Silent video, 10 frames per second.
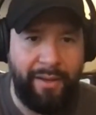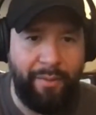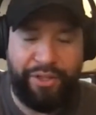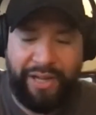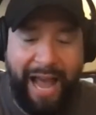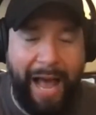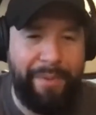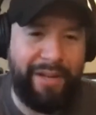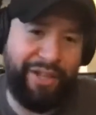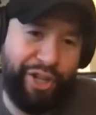what's going to
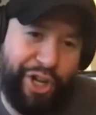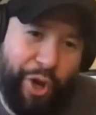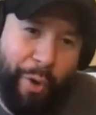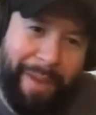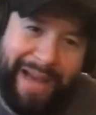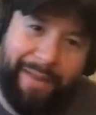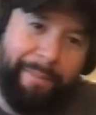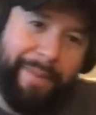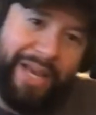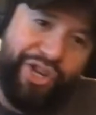happen is they're going to go back
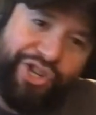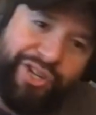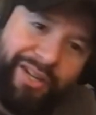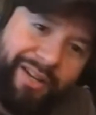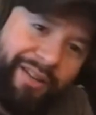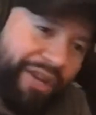and binge.